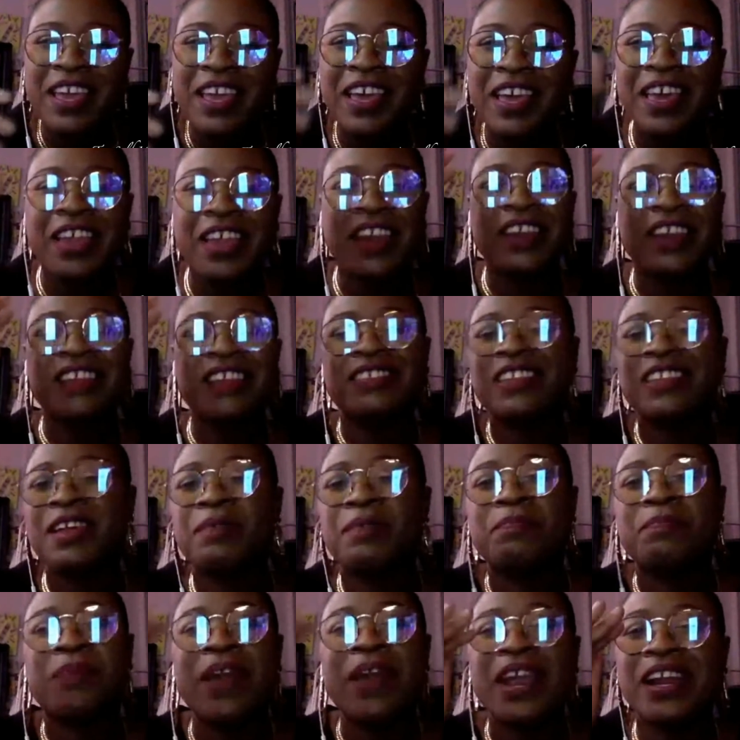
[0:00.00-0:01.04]
It can
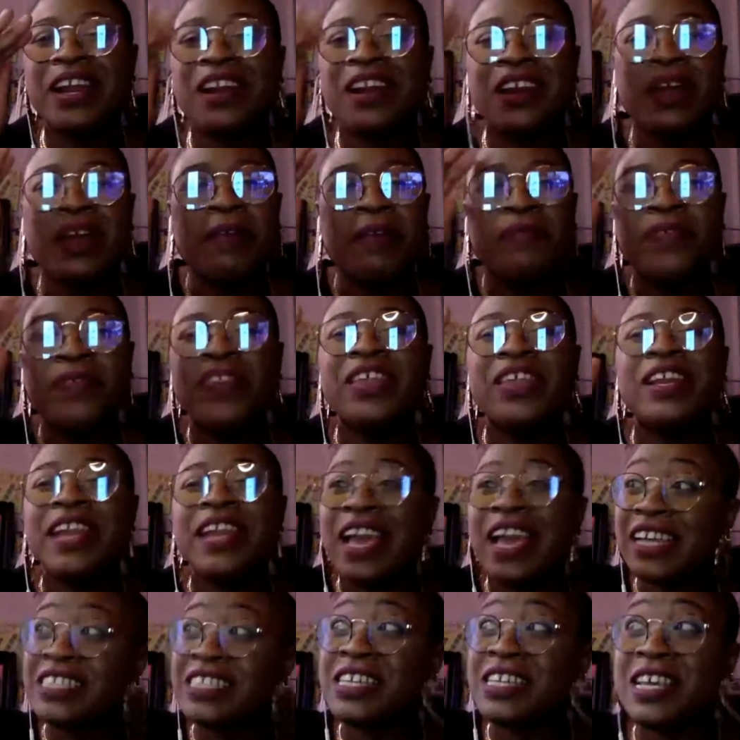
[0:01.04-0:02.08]
like brighten it up for the
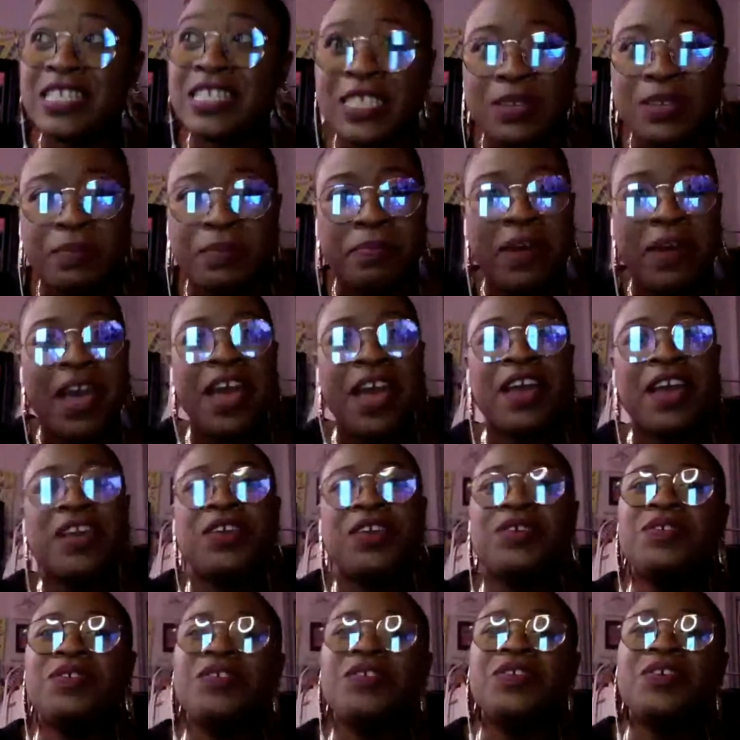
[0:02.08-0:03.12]
next customer behind
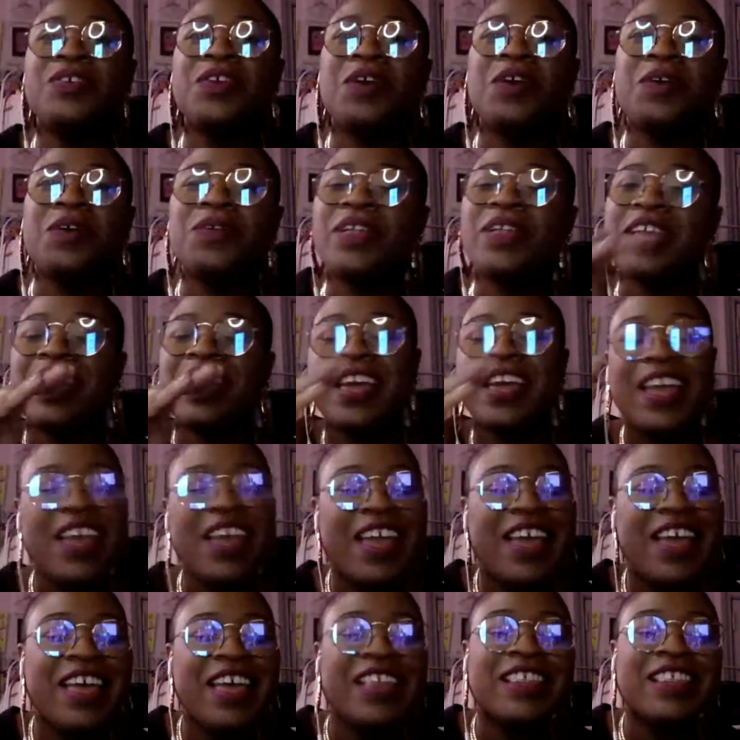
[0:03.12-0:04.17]
you, you know? Like,
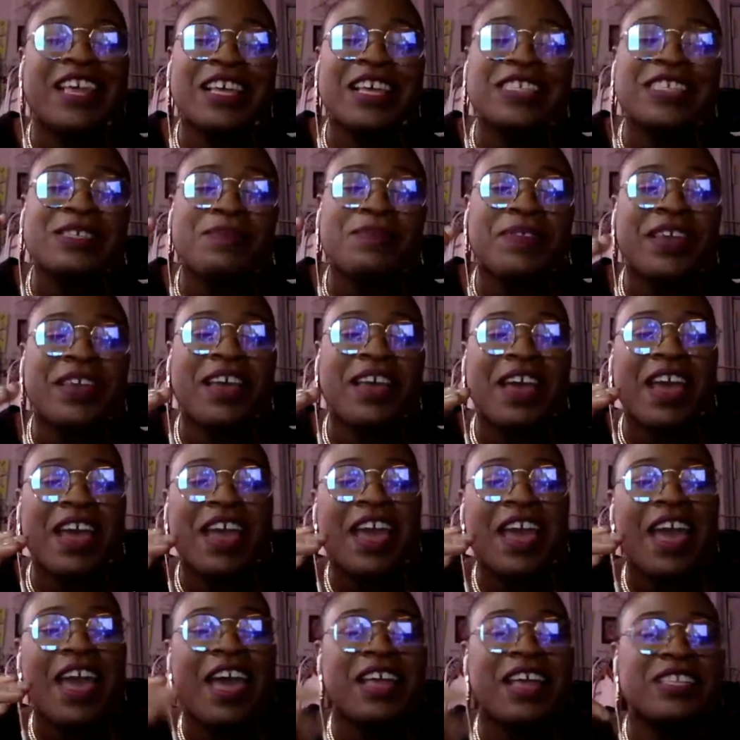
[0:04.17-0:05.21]
that's something I
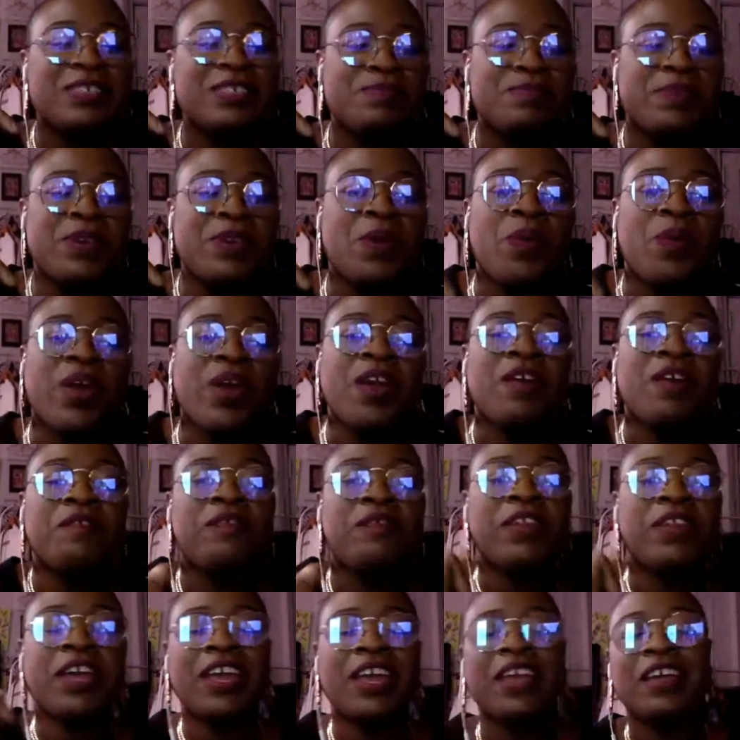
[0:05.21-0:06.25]
had to be aware
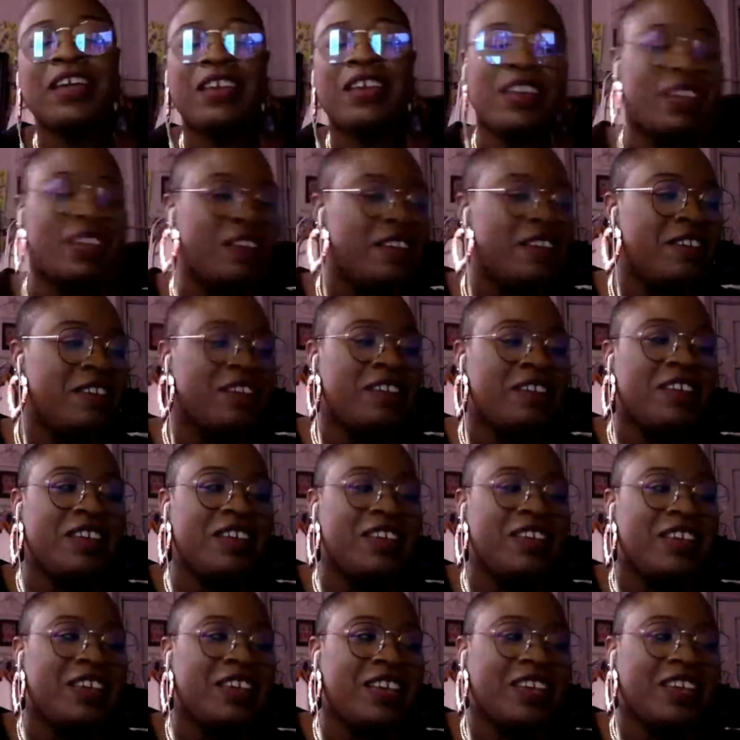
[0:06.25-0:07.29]
of. Like,
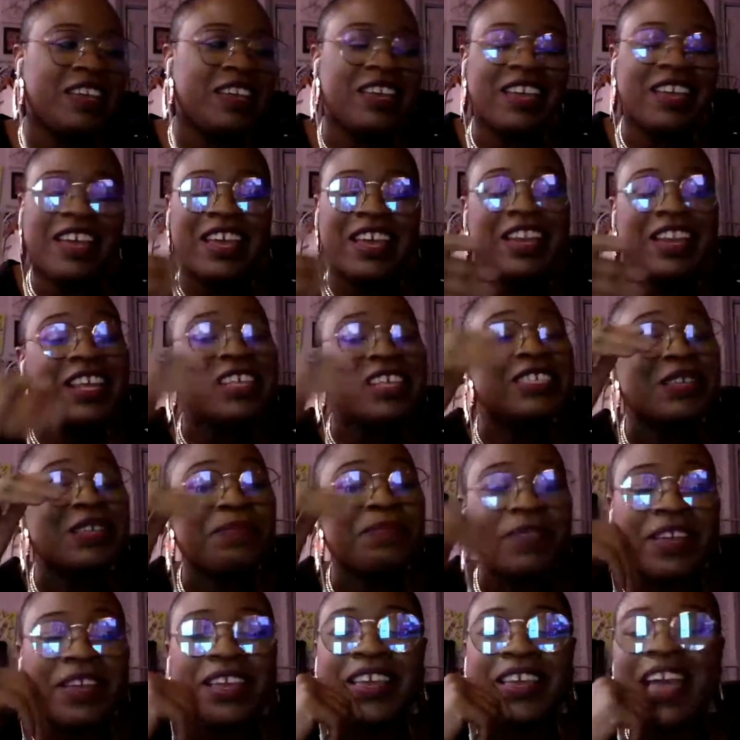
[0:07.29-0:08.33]
it is
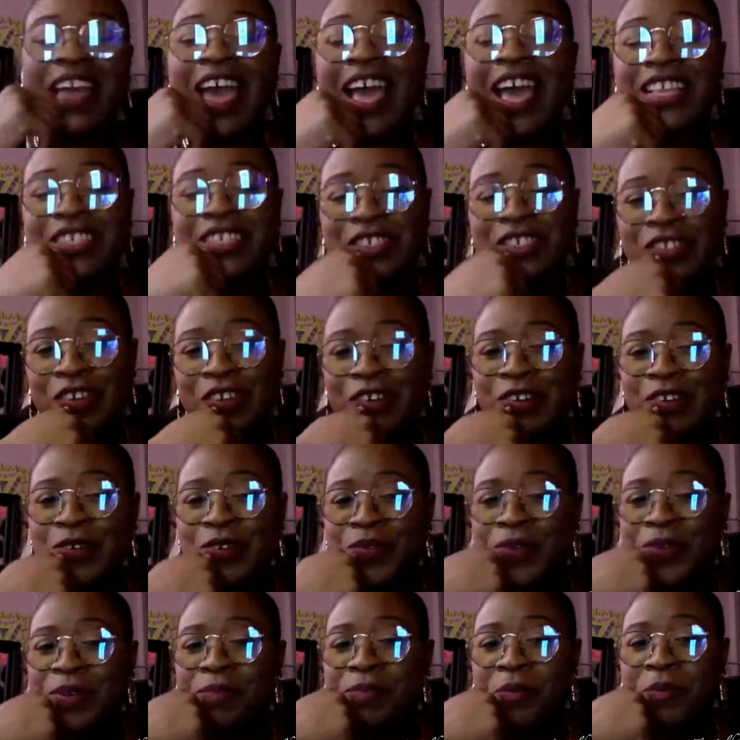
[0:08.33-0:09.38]
something I had to start
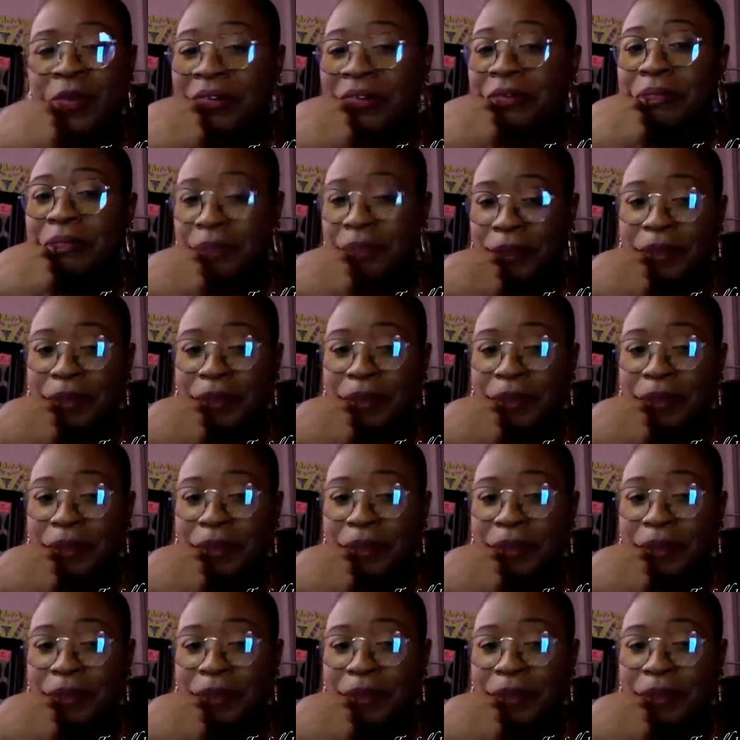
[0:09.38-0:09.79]
doing more.